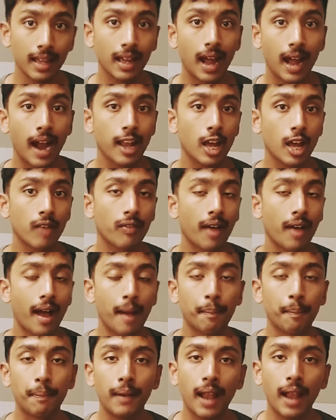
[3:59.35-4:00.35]
and you have
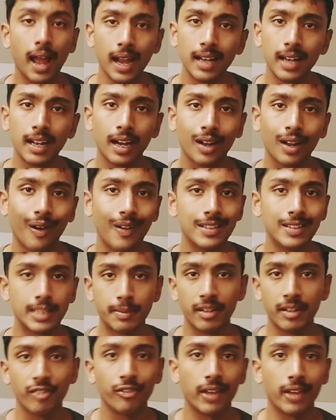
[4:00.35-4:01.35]
applied that
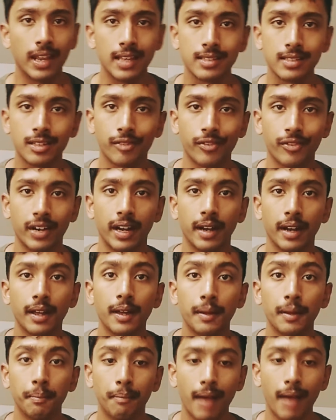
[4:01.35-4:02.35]
concept in various different
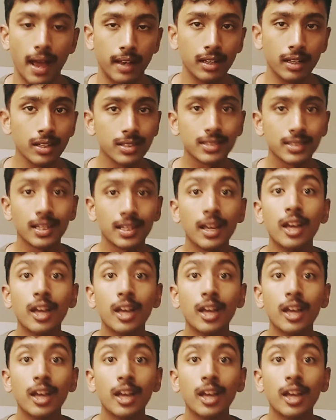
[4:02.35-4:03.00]
manners,